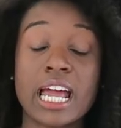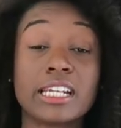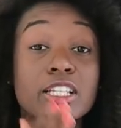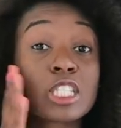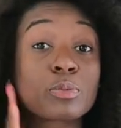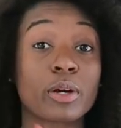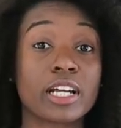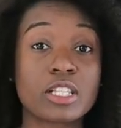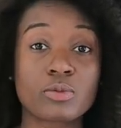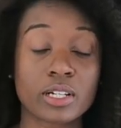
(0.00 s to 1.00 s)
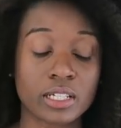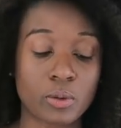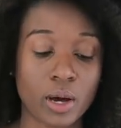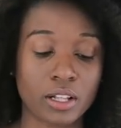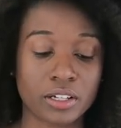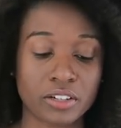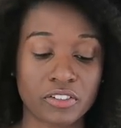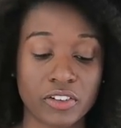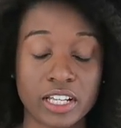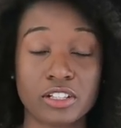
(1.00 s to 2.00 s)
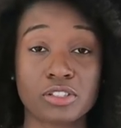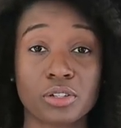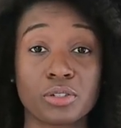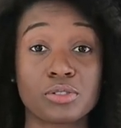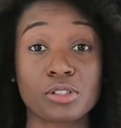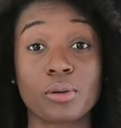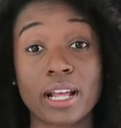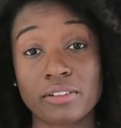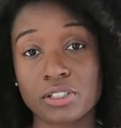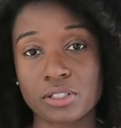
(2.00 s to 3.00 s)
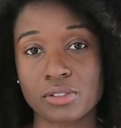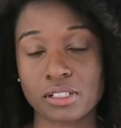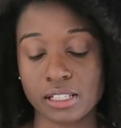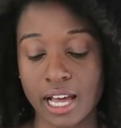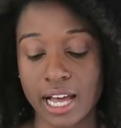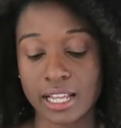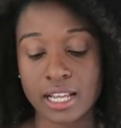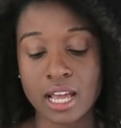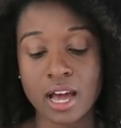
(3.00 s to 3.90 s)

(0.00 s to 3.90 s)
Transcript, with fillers: and it spreads really well on your face, so you don't have to use a lot.